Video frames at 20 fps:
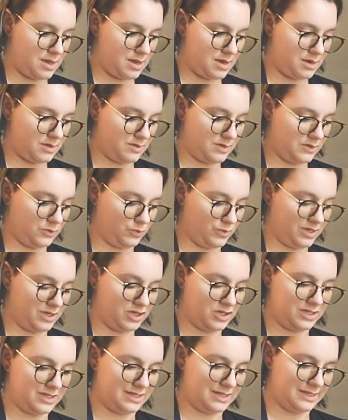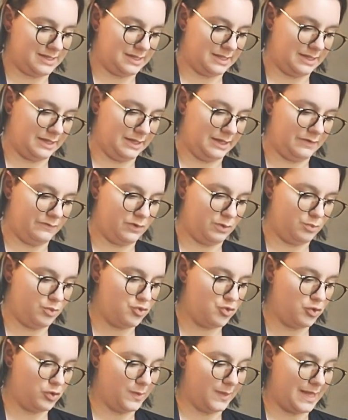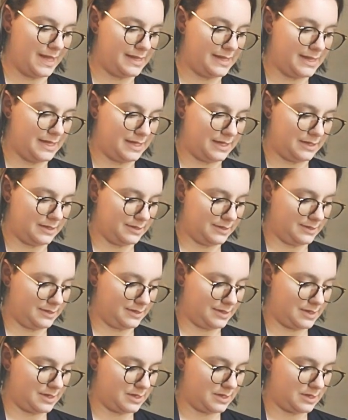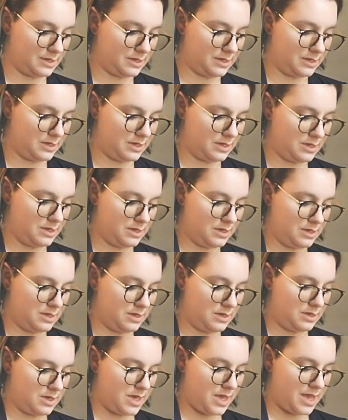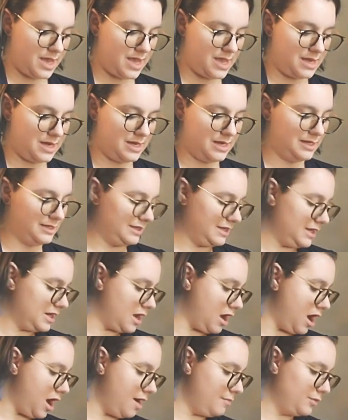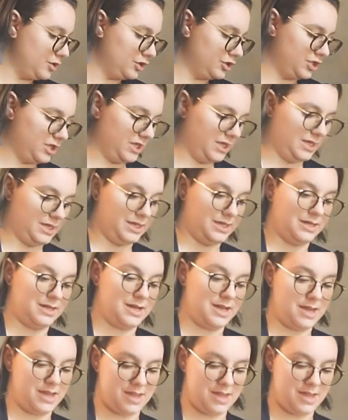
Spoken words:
And on this one it just says Liverpool leggings. And it is in aubergine.